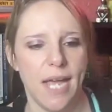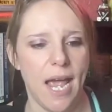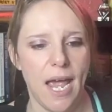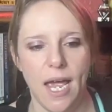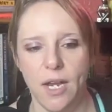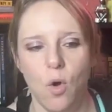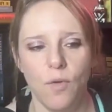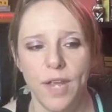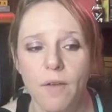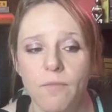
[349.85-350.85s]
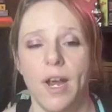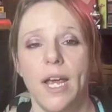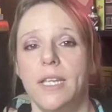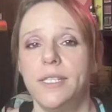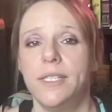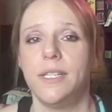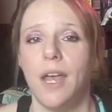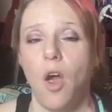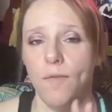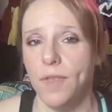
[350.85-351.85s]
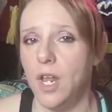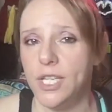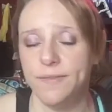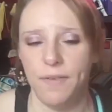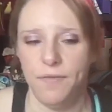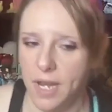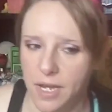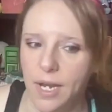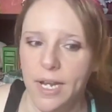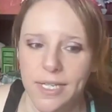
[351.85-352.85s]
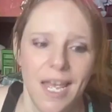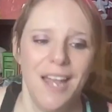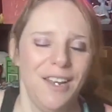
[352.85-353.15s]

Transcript: and all the unrest over the last 15 years,